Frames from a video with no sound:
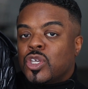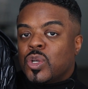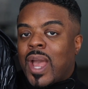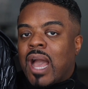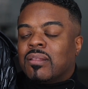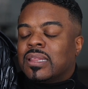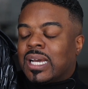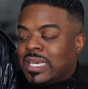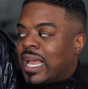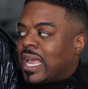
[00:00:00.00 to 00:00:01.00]
you how
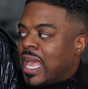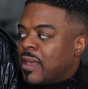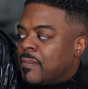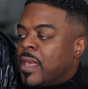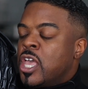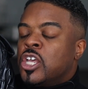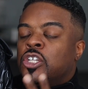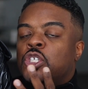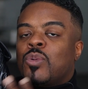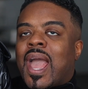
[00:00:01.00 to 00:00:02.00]
lucky I am
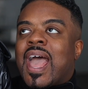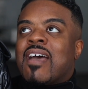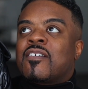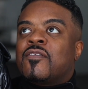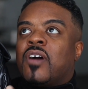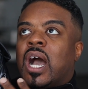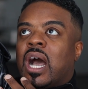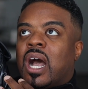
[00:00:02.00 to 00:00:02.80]
to have